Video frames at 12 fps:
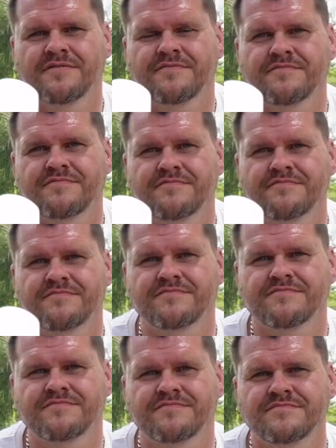
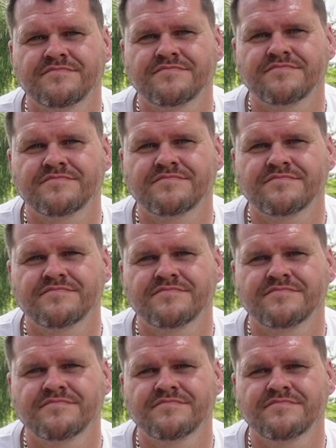
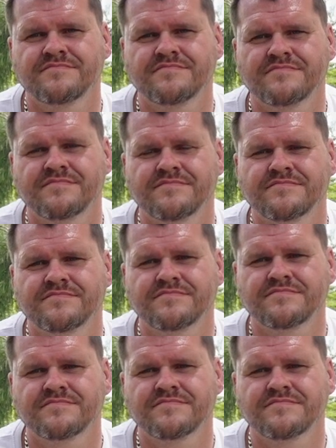
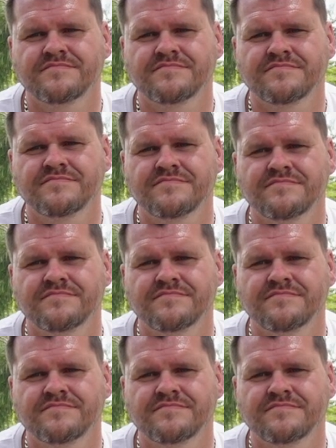(not speaking)